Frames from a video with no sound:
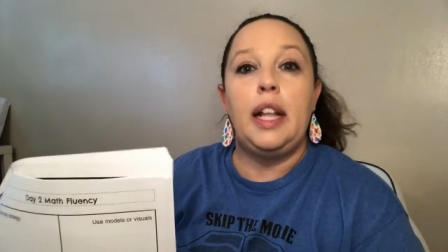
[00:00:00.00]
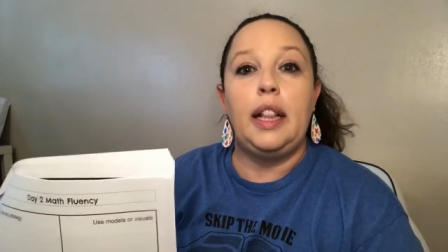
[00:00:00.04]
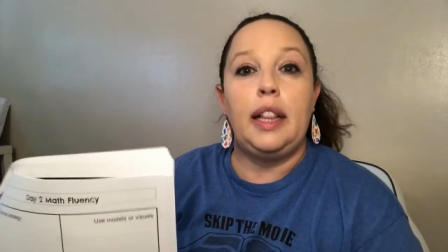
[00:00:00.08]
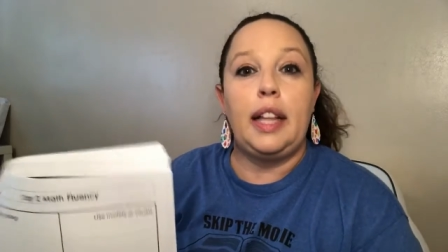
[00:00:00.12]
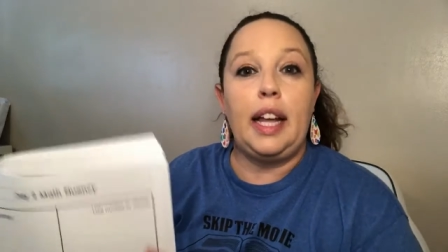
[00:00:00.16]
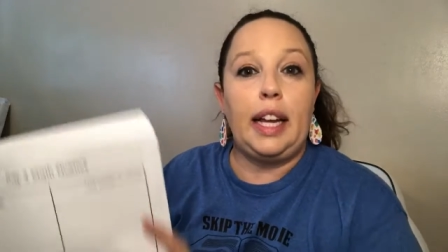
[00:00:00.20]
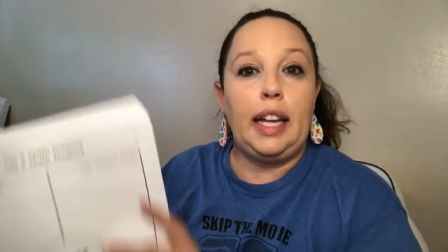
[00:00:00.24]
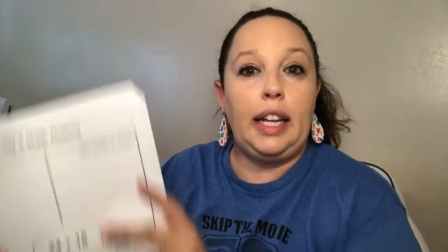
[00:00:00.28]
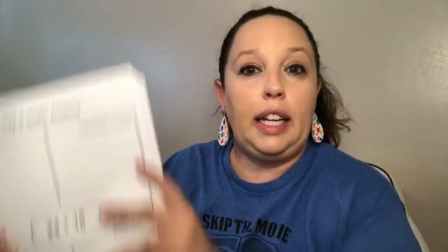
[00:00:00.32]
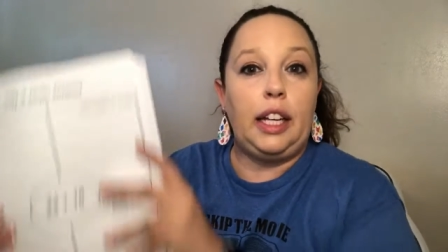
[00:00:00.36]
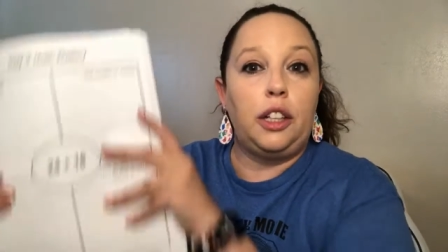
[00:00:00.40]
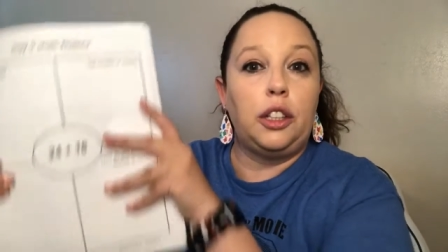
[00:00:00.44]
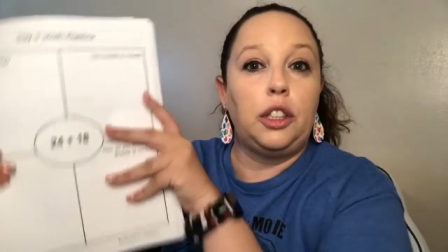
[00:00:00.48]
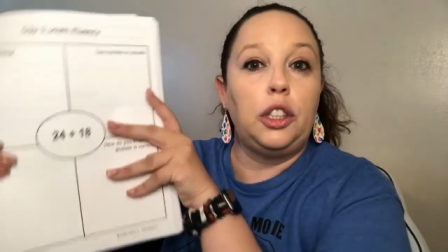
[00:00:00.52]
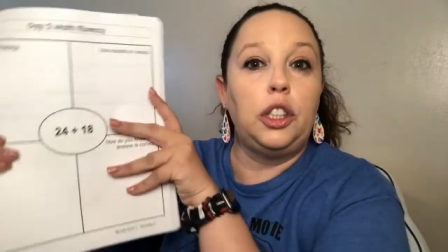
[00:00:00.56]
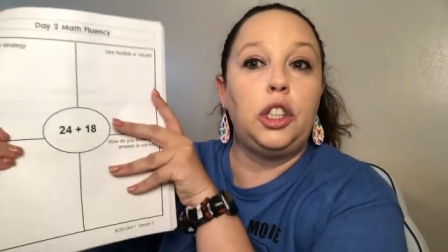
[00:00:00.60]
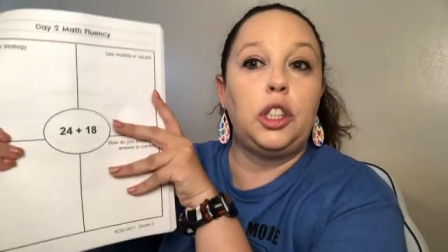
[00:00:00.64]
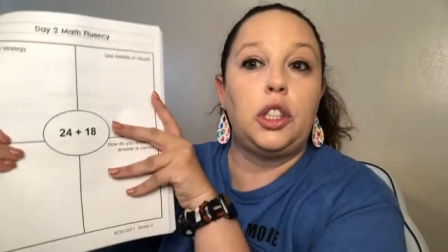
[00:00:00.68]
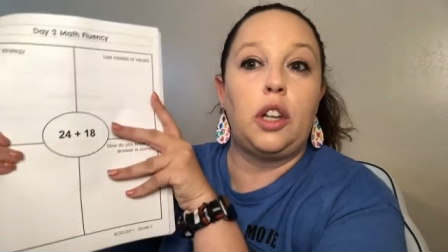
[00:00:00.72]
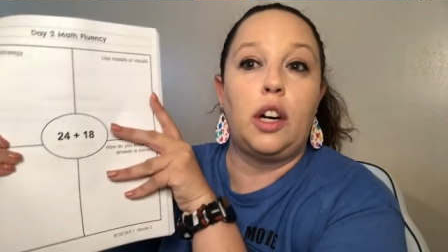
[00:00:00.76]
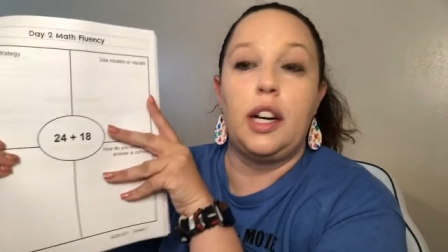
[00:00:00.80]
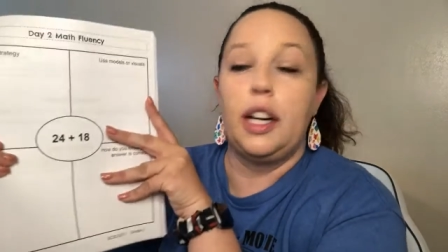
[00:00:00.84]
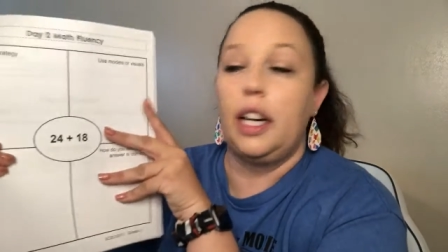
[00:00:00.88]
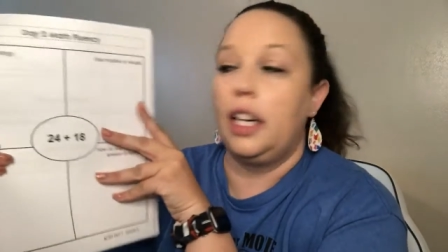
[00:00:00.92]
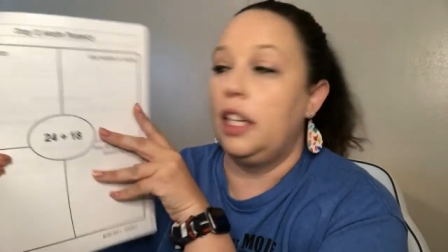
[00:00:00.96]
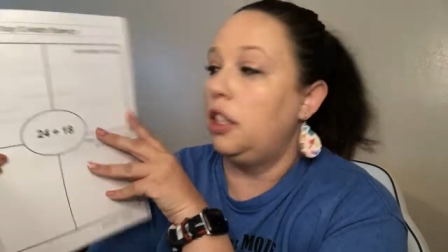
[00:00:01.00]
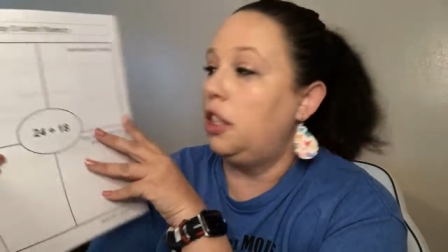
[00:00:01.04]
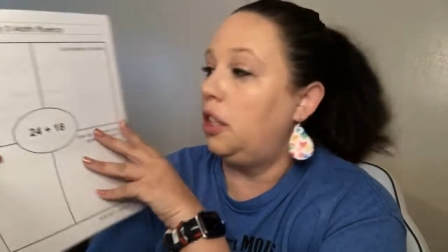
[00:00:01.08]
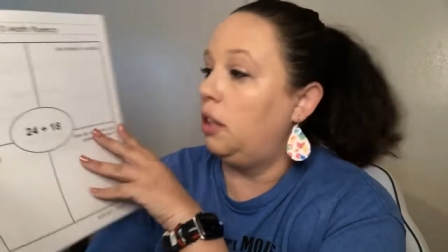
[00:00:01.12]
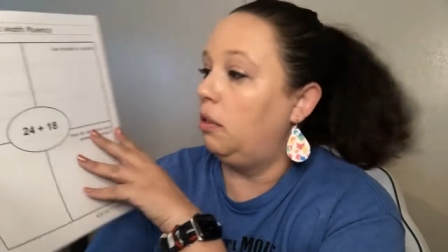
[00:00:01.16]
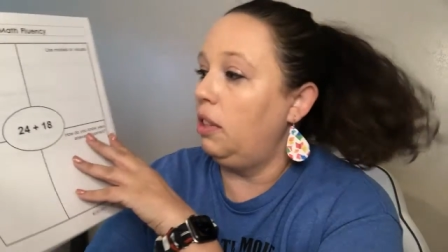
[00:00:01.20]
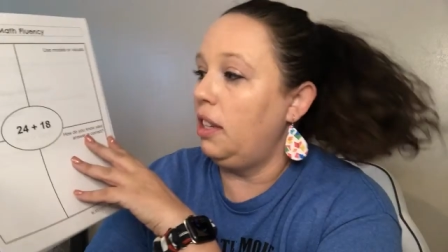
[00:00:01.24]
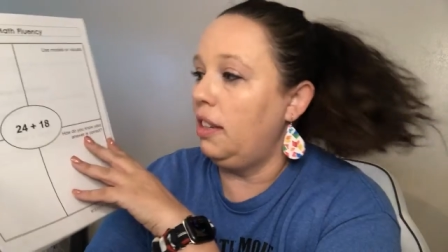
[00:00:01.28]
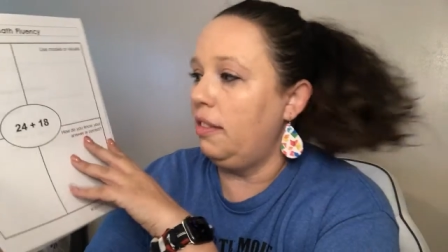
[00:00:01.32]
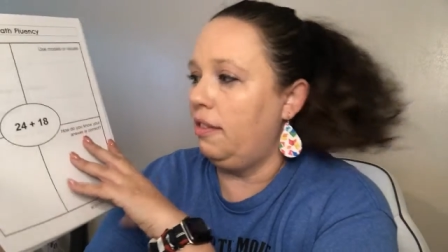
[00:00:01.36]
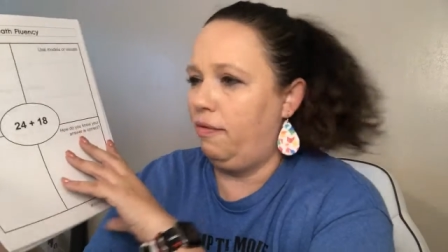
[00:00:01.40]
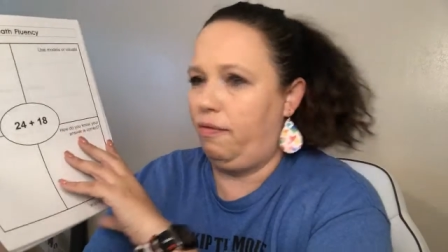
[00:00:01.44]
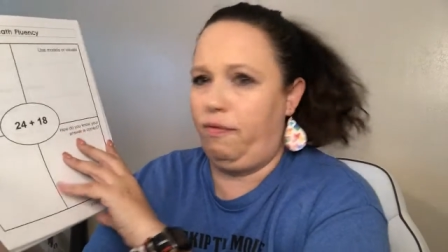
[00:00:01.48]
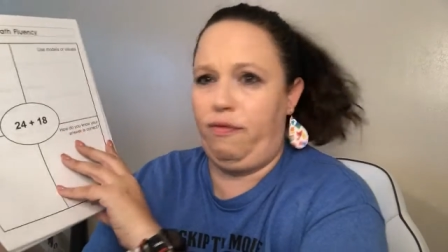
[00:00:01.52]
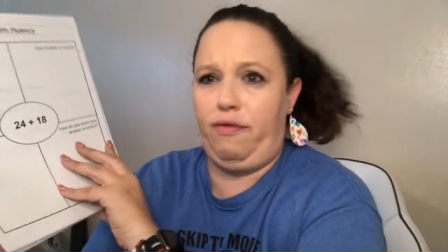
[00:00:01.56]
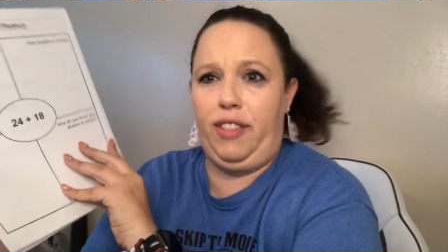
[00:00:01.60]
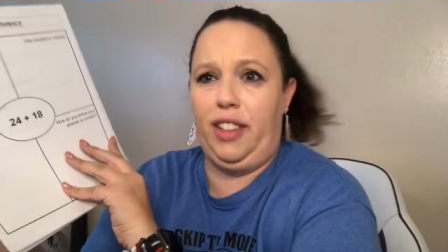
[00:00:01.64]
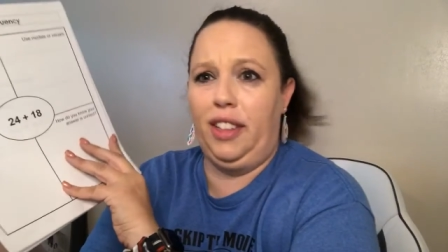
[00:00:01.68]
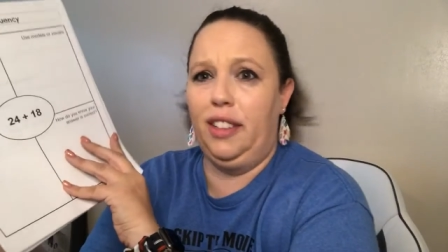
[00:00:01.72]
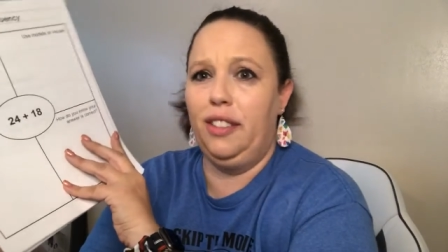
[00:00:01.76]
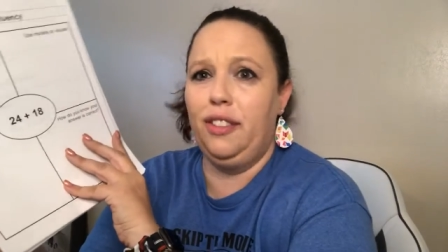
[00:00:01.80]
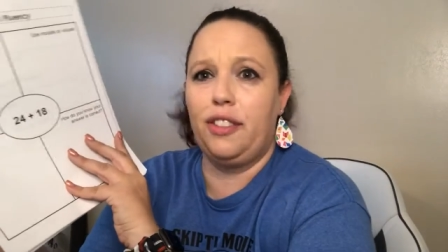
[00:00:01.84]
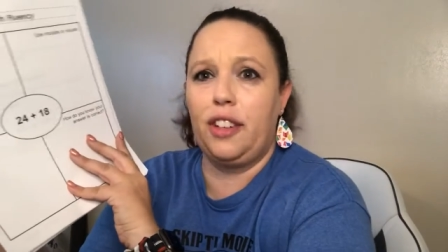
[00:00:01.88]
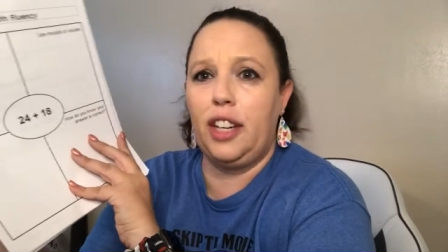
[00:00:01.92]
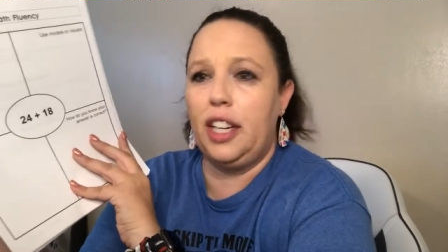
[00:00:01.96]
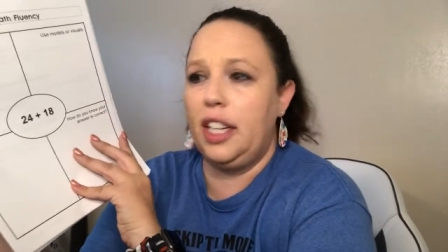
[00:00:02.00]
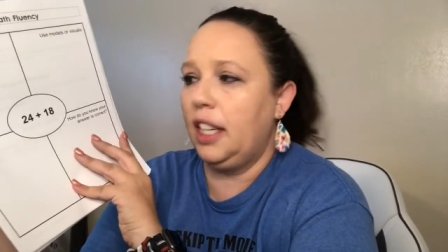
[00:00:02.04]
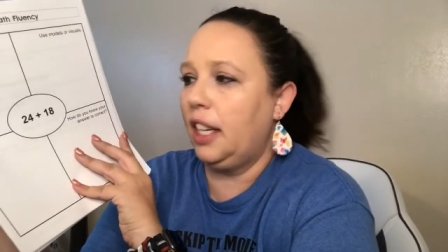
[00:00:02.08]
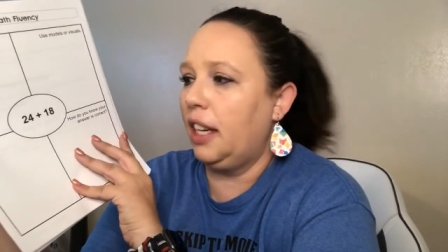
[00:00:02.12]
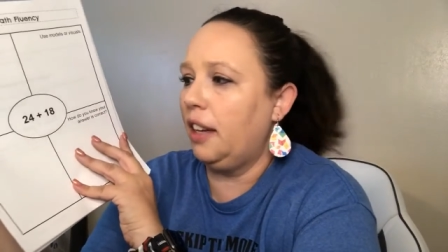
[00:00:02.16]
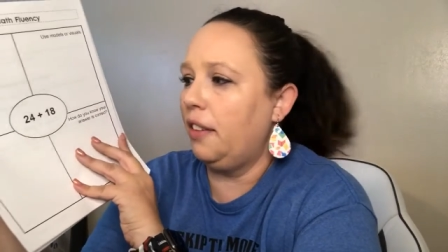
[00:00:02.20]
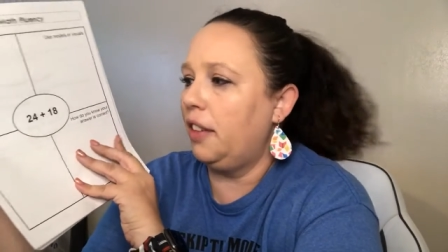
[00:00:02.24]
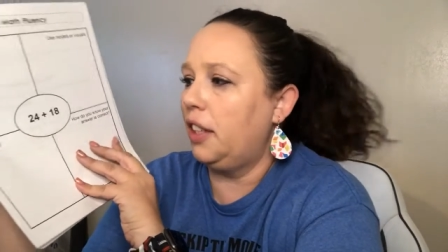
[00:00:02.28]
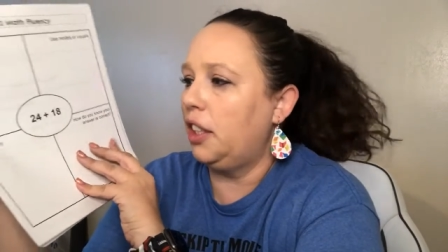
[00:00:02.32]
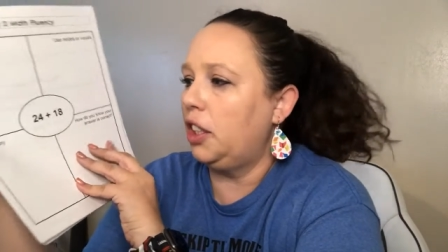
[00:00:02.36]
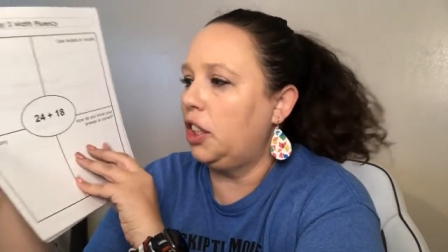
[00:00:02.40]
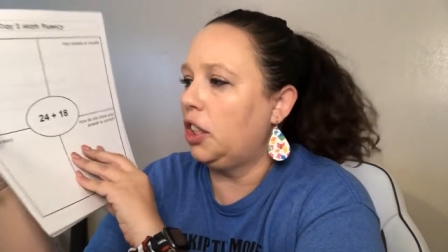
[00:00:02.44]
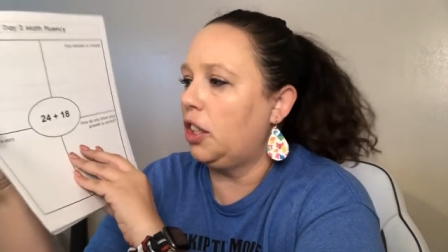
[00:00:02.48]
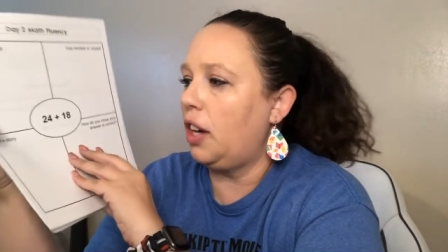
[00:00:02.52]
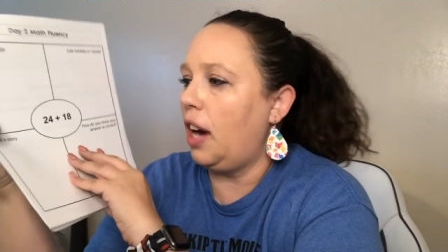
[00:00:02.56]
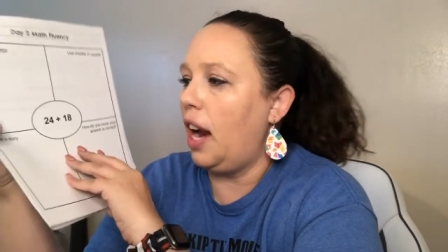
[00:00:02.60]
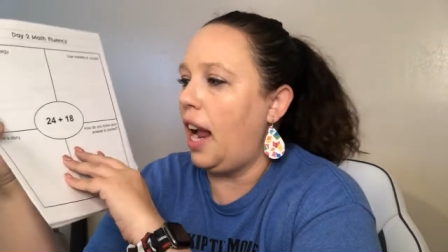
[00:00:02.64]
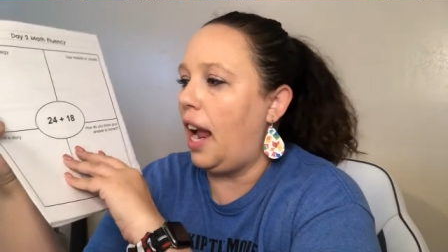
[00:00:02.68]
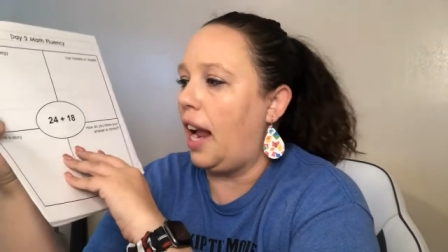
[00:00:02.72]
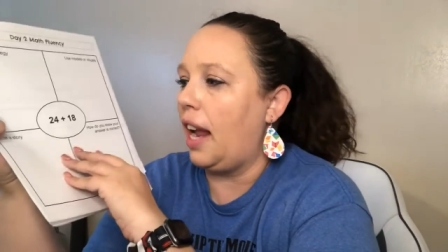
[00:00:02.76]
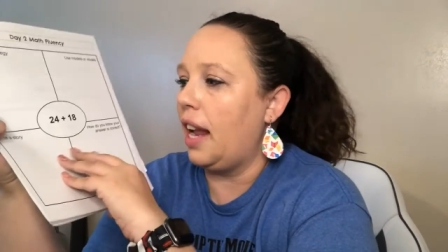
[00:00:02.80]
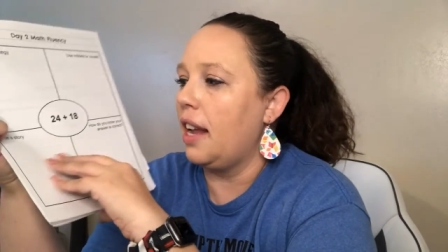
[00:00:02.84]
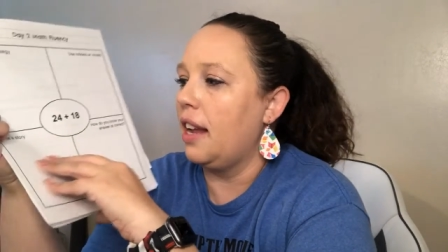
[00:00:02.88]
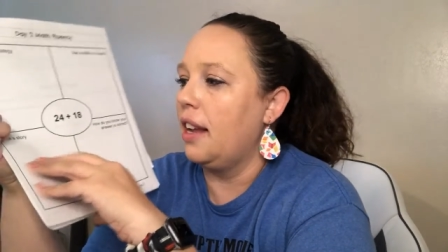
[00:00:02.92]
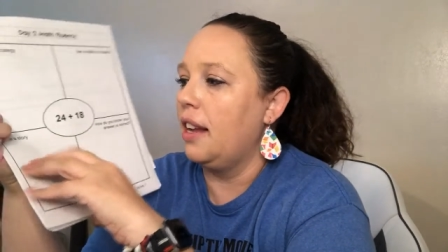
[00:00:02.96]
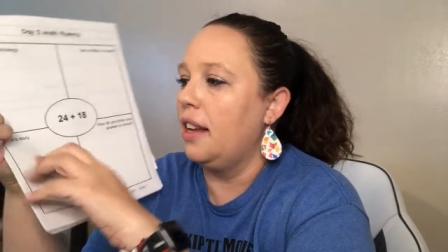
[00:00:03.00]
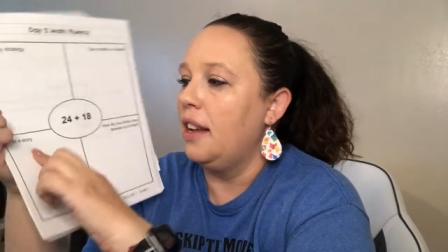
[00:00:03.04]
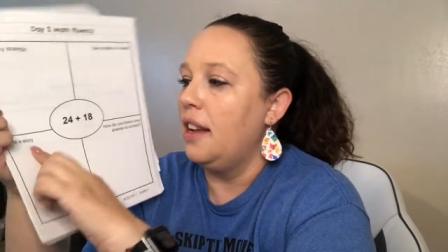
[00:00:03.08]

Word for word: like you're strong at doing, feel free to give it a try.